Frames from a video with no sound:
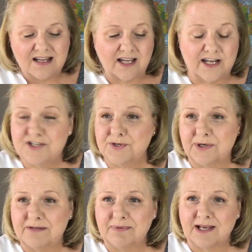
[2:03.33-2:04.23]
Got to do
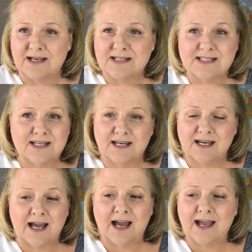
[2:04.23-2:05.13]
it because
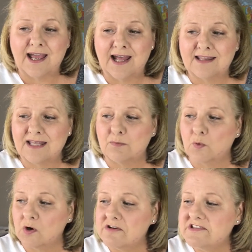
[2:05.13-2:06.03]
I had the
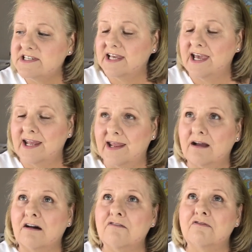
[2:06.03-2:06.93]
worst
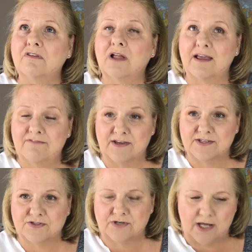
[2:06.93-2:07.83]
headache of life
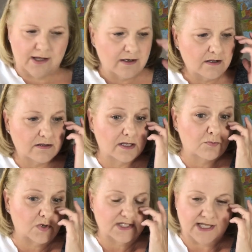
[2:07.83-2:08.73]
yesterday. The
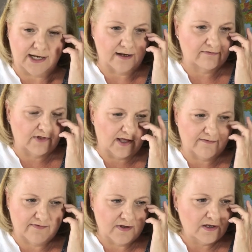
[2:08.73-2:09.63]
worst headache of
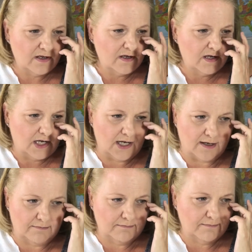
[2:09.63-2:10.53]
life.
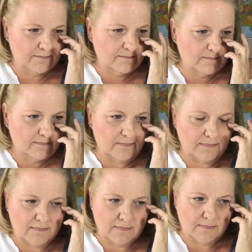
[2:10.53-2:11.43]

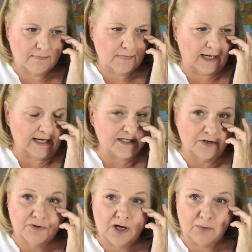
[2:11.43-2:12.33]
I
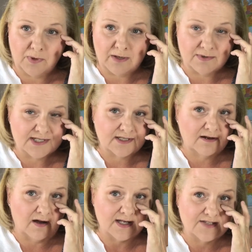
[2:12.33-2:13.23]
don't know what it was
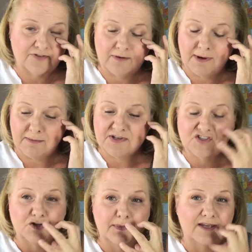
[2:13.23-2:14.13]
caused from. I'm
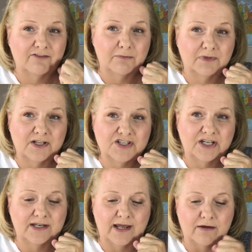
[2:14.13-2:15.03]
assuming from
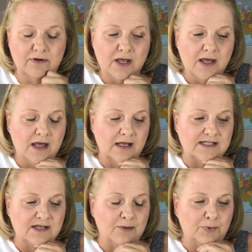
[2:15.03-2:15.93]
clenching down.
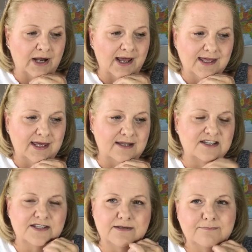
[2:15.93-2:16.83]
Because when I get,
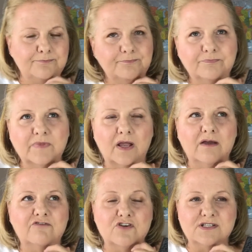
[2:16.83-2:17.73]

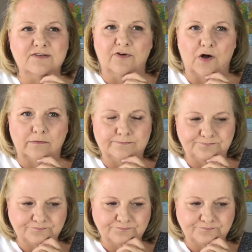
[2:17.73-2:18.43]
first of all,